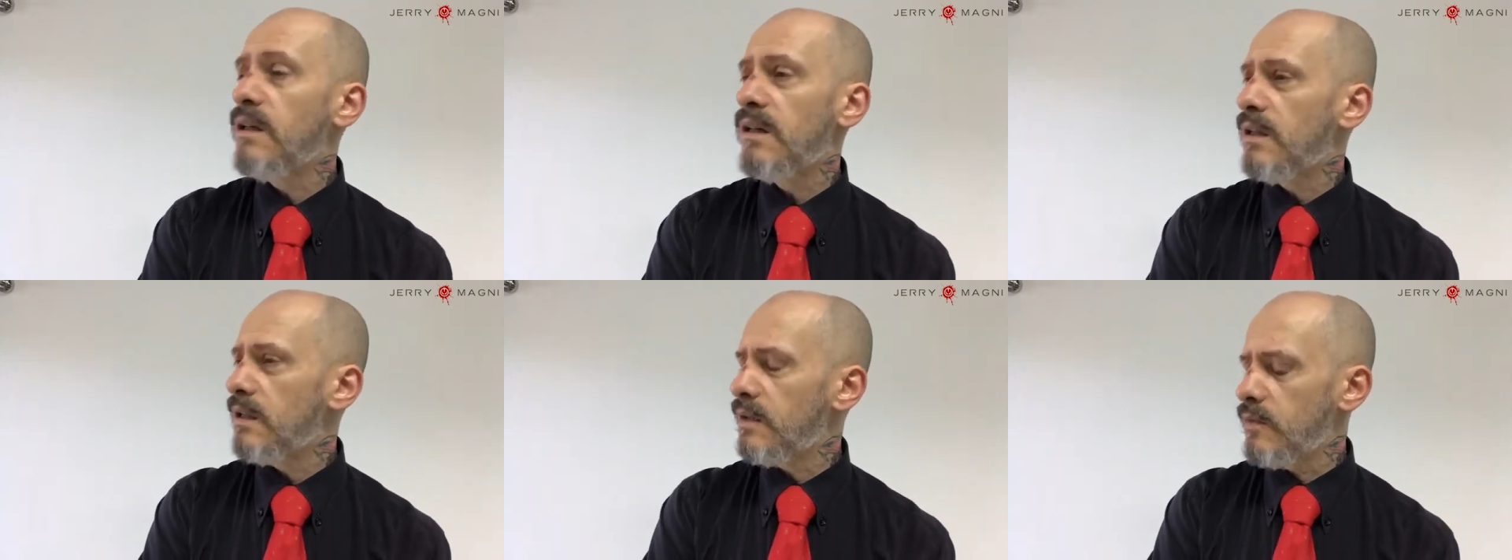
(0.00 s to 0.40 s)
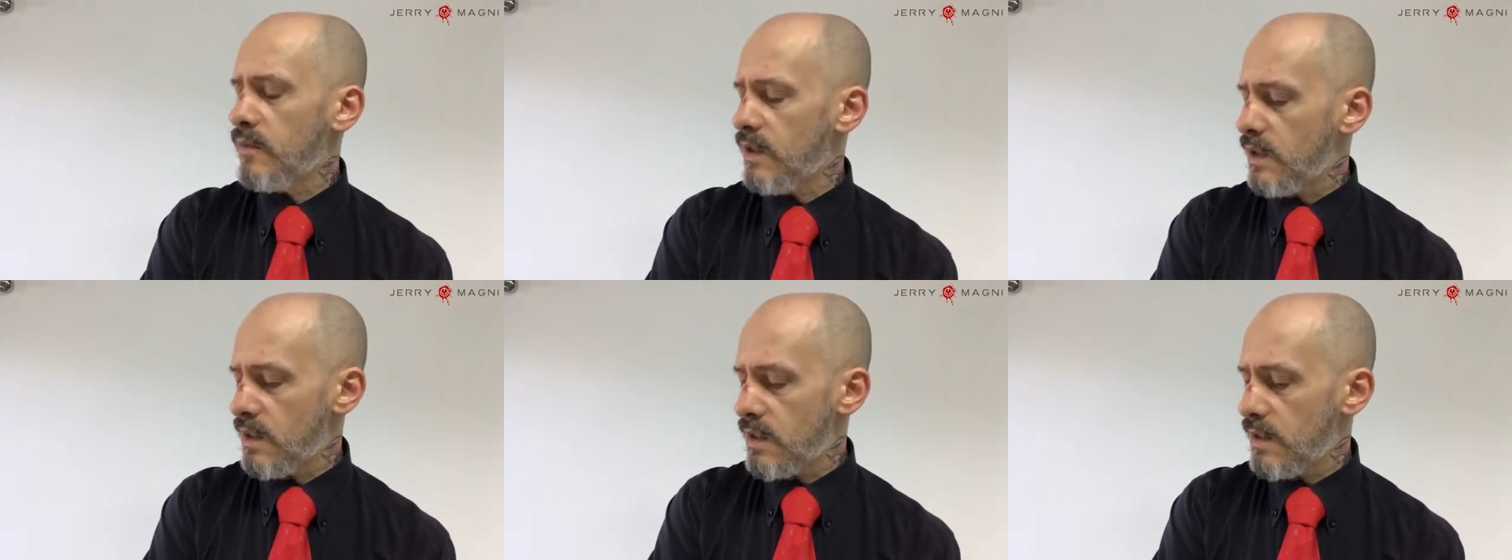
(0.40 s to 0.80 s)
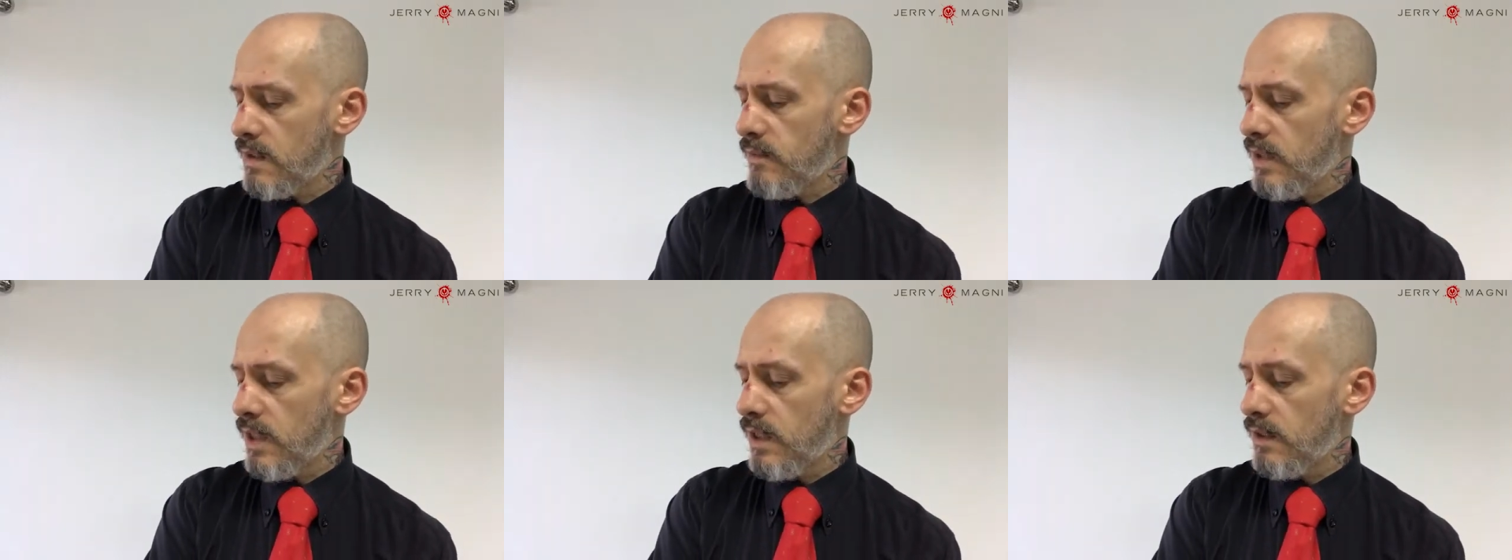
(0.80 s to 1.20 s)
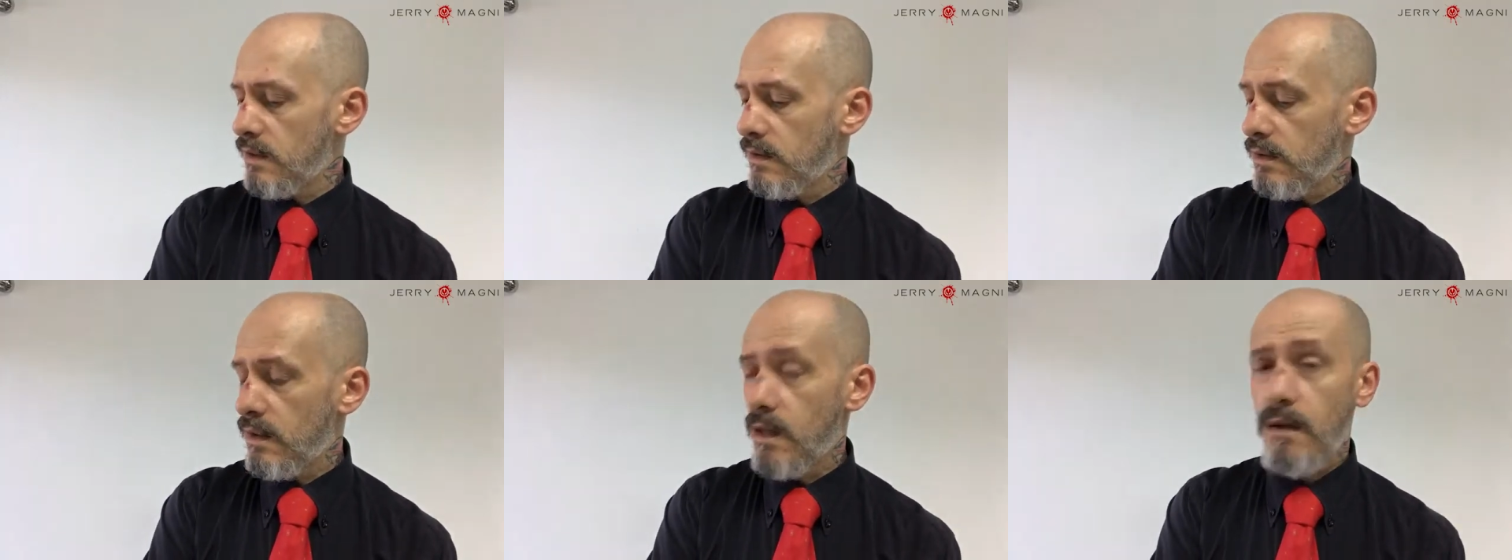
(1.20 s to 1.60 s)
And what does it mean?
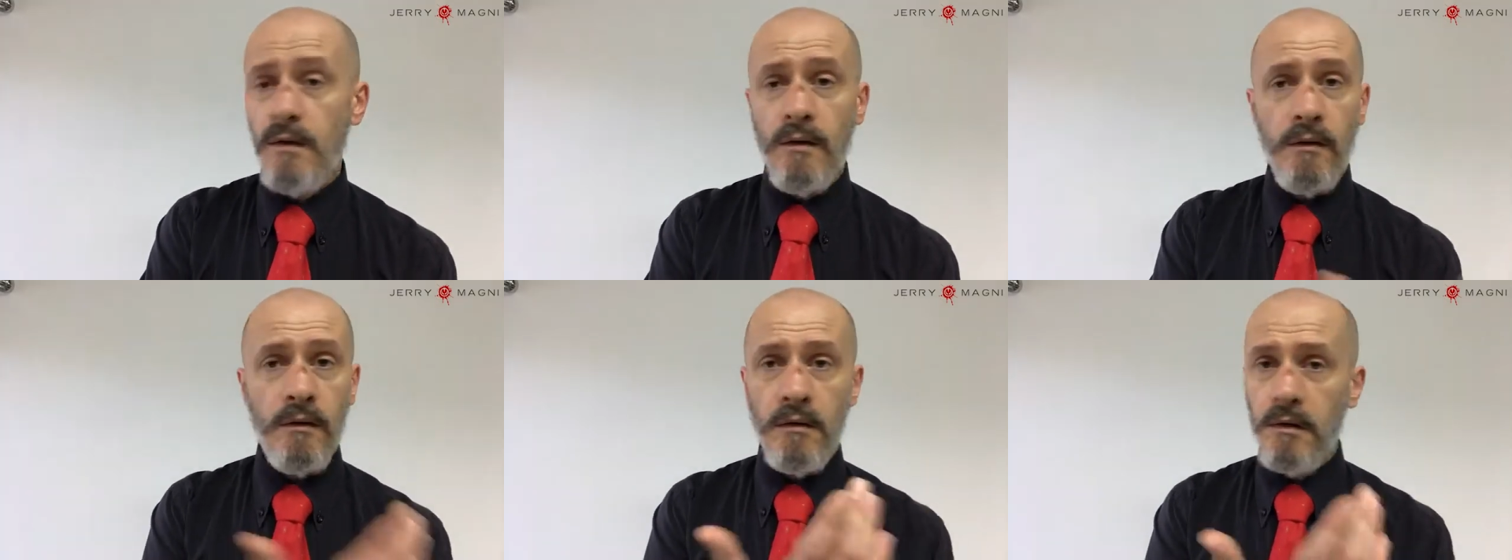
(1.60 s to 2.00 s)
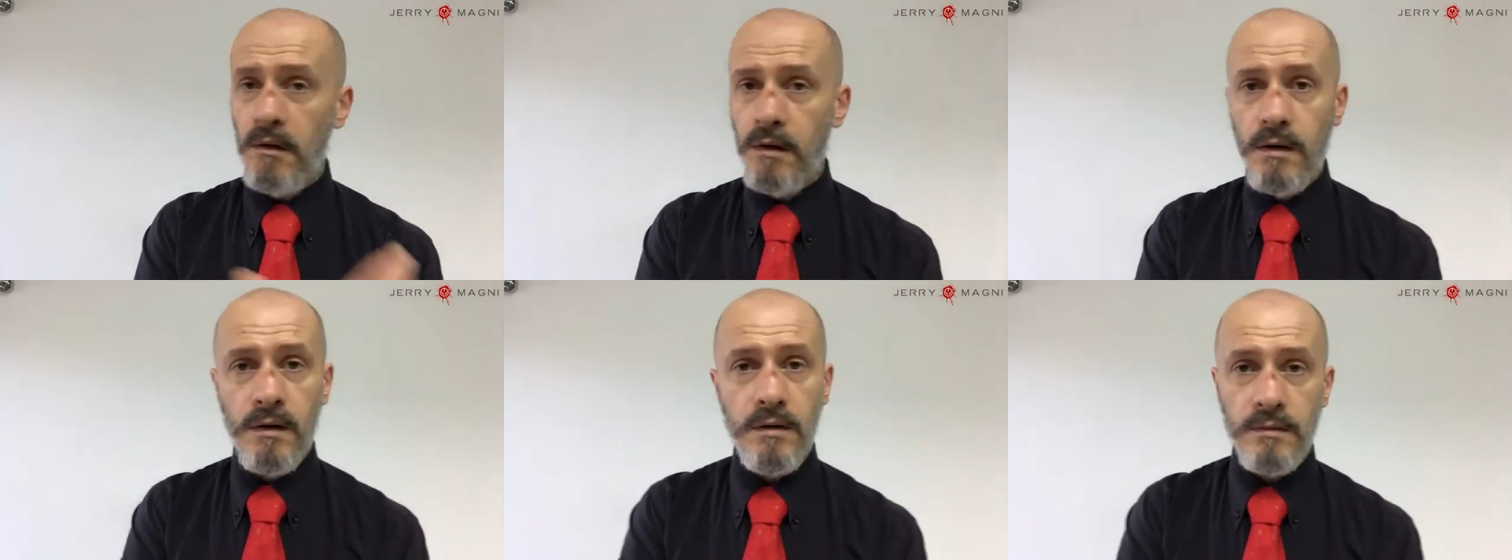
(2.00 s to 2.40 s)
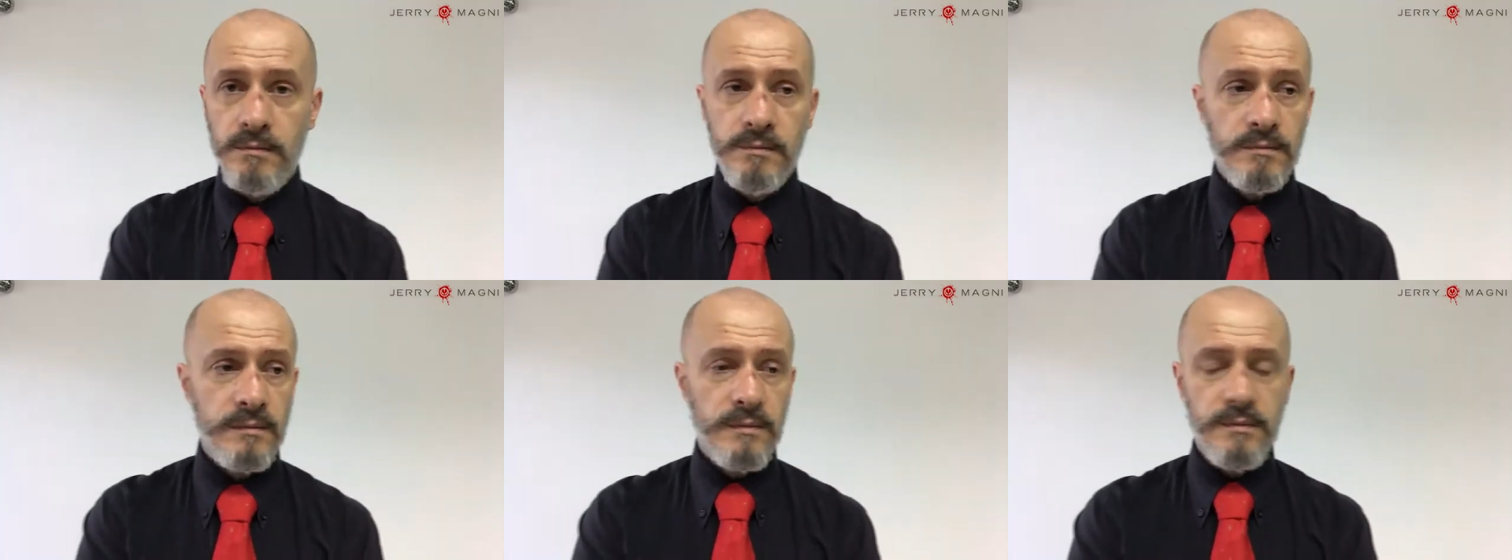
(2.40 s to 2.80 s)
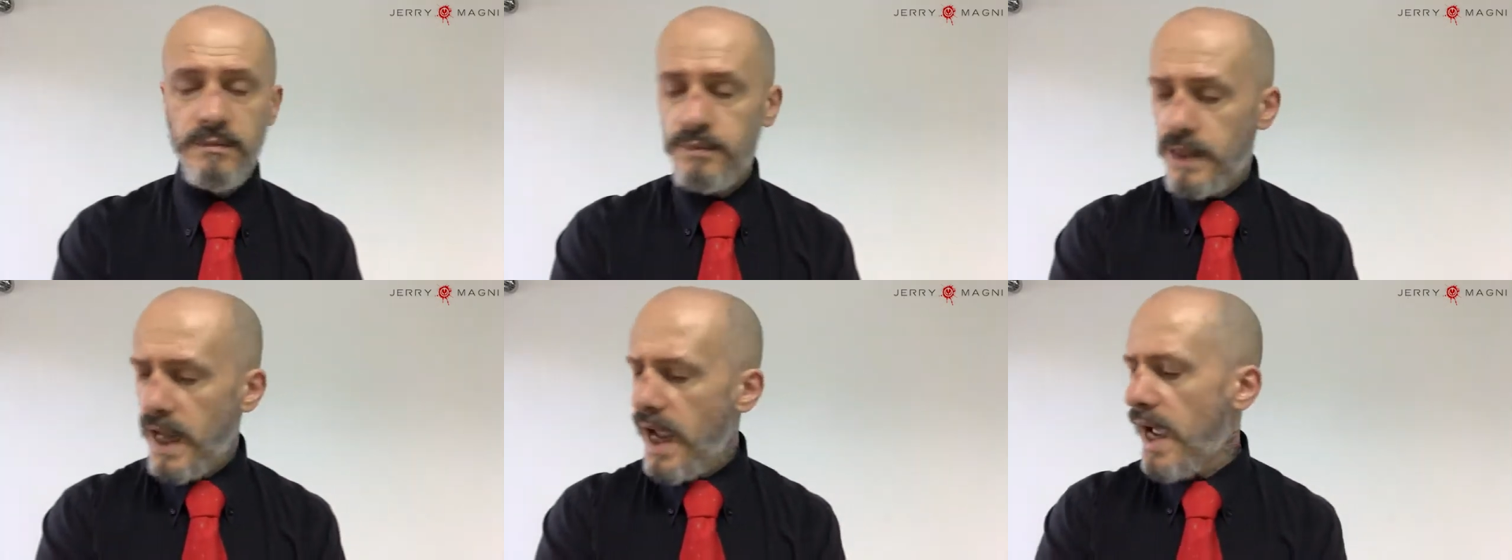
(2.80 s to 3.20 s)
Or,
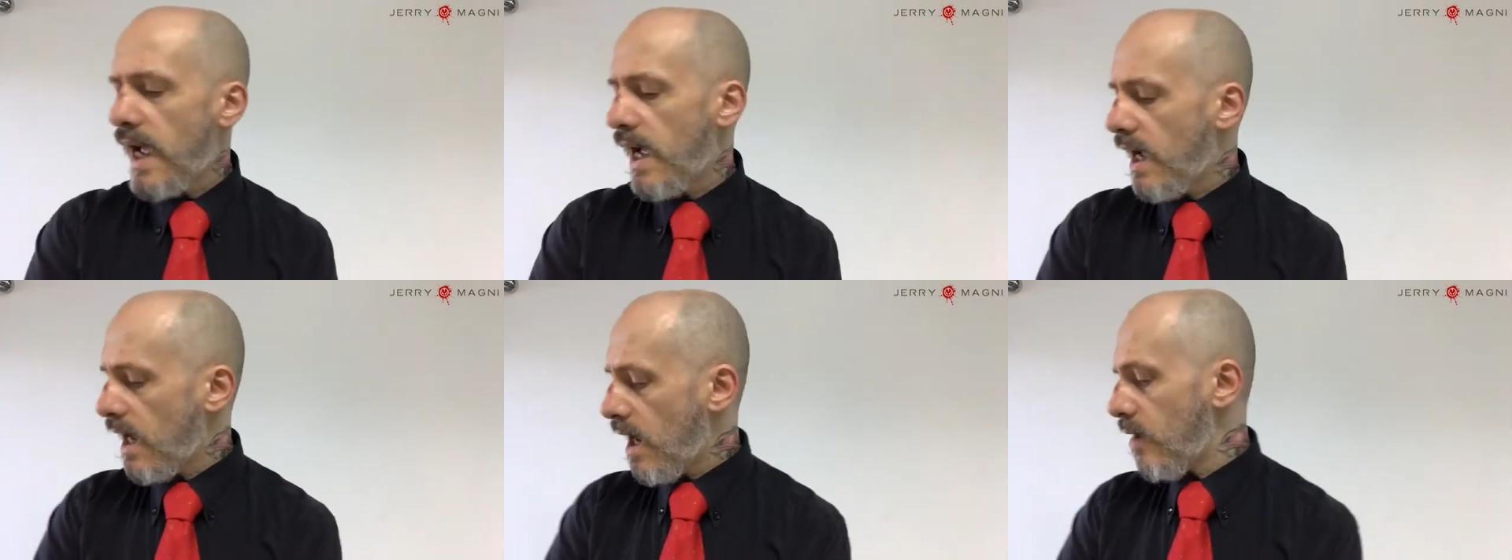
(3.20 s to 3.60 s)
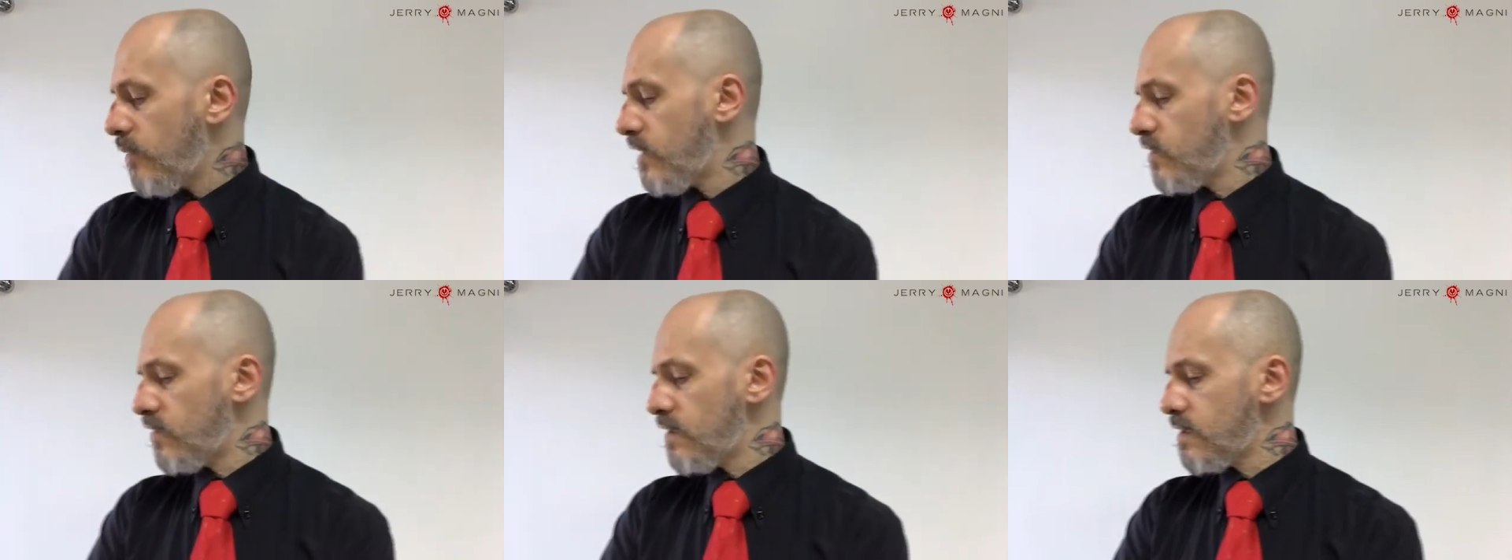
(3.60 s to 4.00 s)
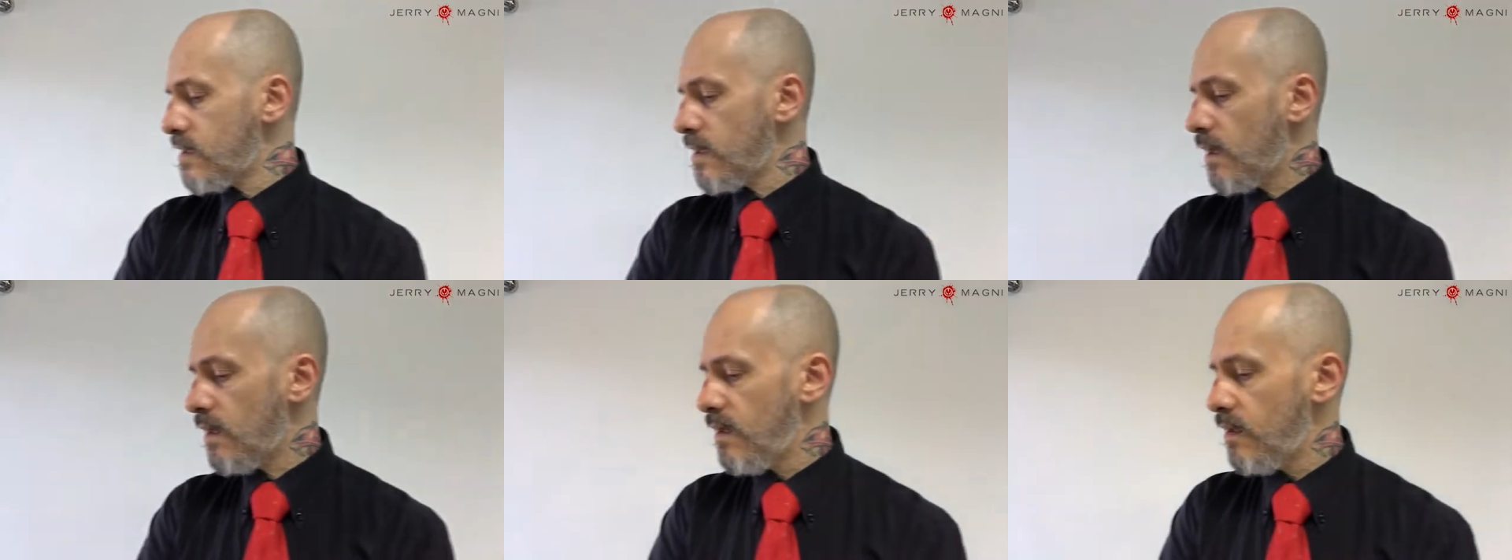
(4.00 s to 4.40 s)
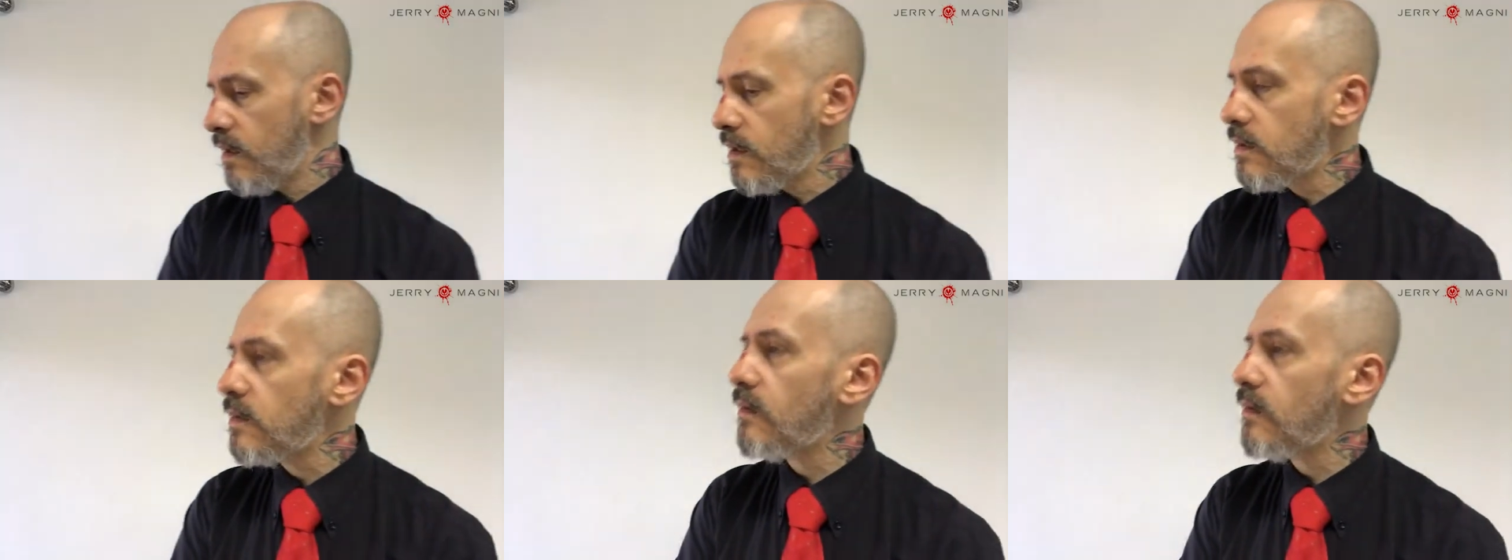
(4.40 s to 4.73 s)
yeah, how much does it cost?